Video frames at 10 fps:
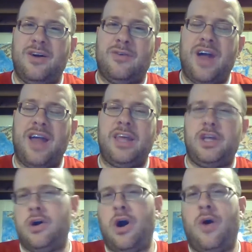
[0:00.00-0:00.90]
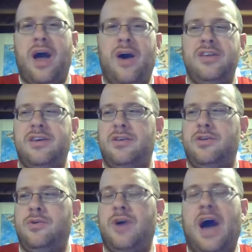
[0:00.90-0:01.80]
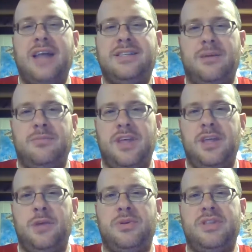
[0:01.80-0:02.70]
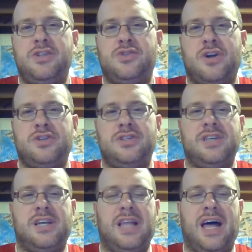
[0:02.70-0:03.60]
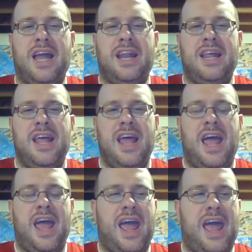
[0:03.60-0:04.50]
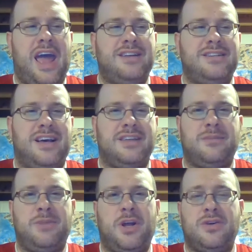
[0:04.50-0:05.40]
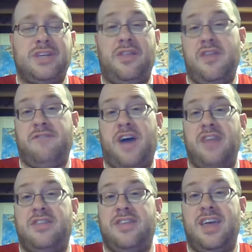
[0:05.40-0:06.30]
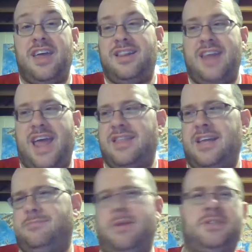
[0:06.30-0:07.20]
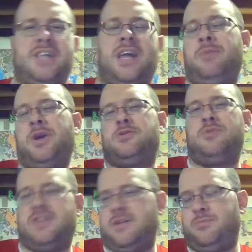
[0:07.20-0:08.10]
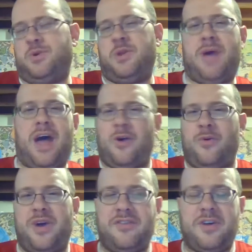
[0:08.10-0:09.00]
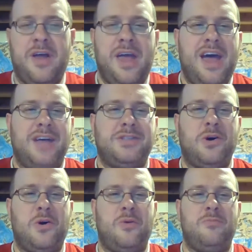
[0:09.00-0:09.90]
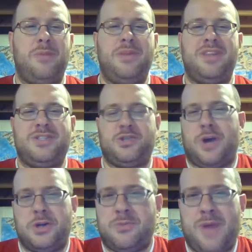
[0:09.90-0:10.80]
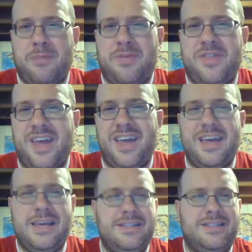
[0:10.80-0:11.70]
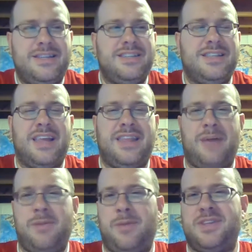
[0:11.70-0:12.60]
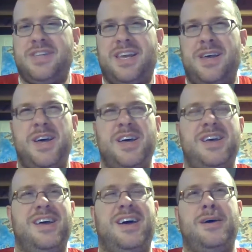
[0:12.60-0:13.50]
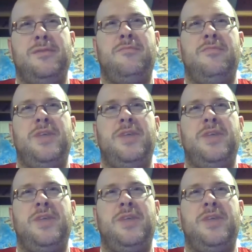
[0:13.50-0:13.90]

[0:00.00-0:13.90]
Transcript: right? Like you go out, you hide something, you put the instructions online, and somebody goes out and they find the thing, and they maybe take a picture with it and put it back or whatever. So maybe this treasure map thing is like that. Maybe it's like a